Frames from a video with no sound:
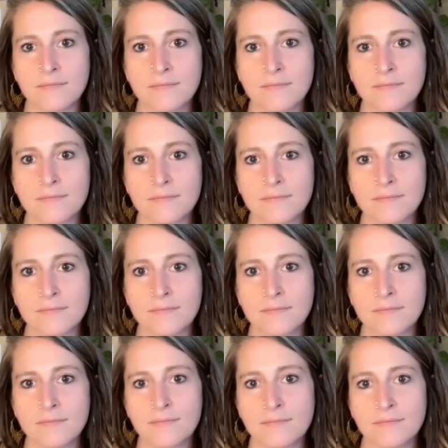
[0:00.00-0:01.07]

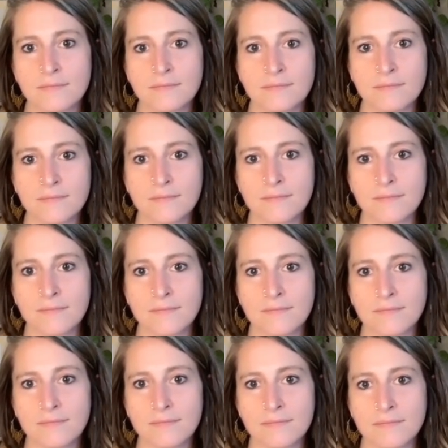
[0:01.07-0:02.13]

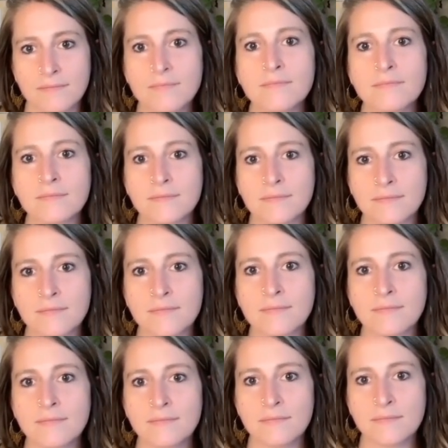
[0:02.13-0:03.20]

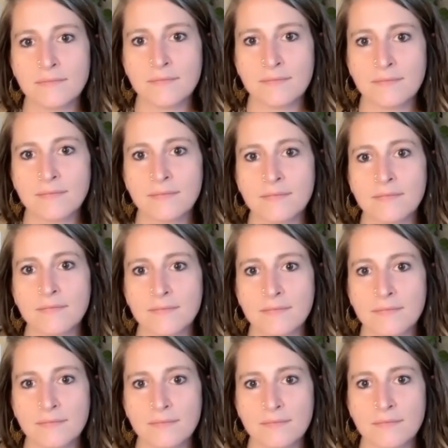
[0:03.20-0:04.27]

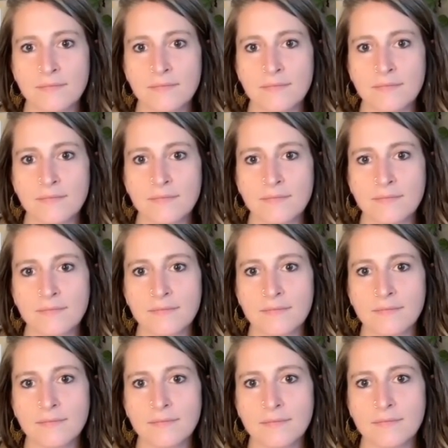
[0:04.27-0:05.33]

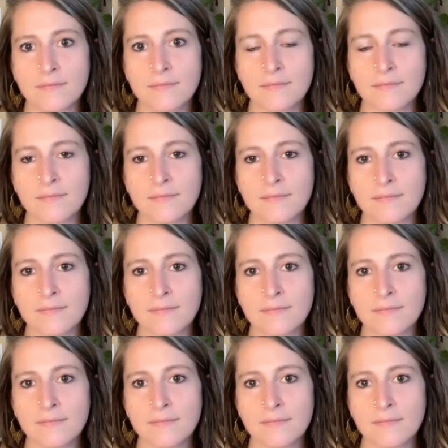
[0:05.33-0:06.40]

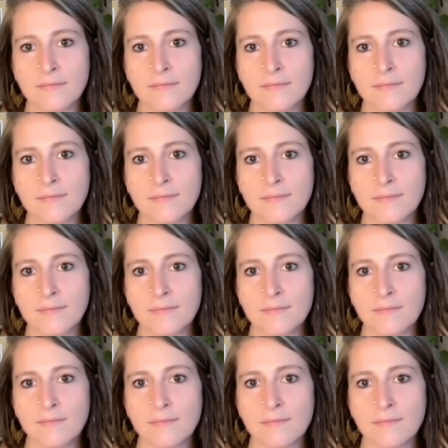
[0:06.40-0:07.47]

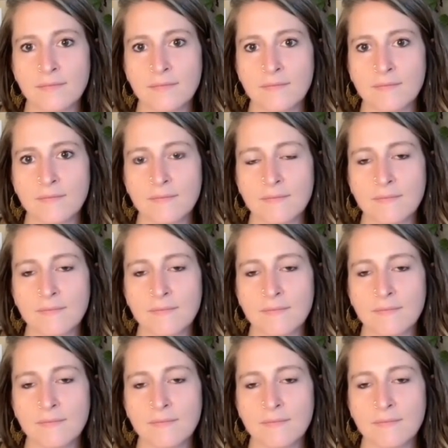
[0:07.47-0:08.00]
[no speech]